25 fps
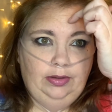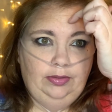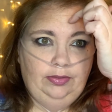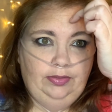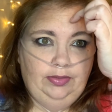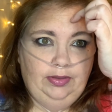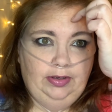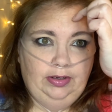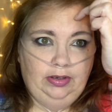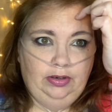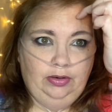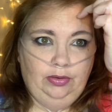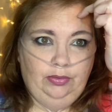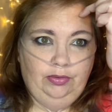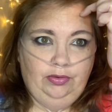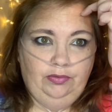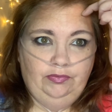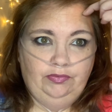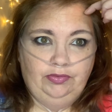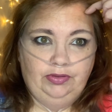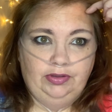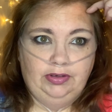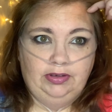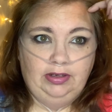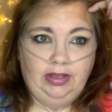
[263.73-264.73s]
then go
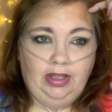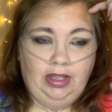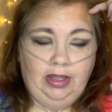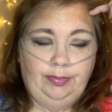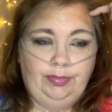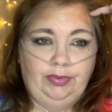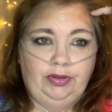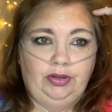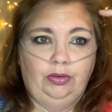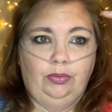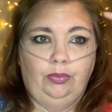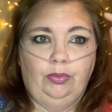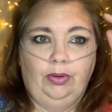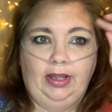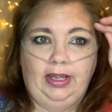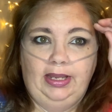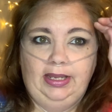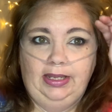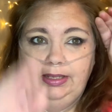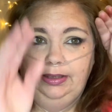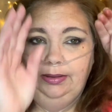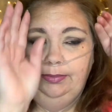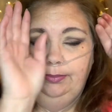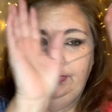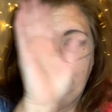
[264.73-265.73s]
over the top in the
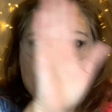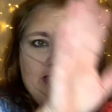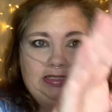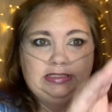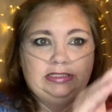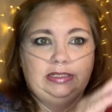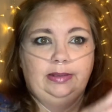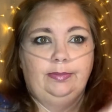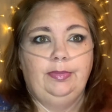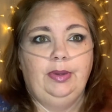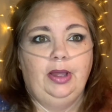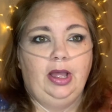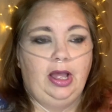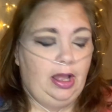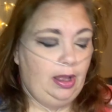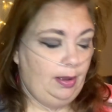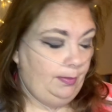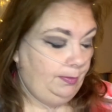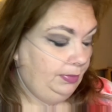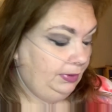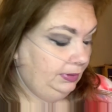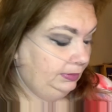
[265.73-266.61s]
white, it makes it pop.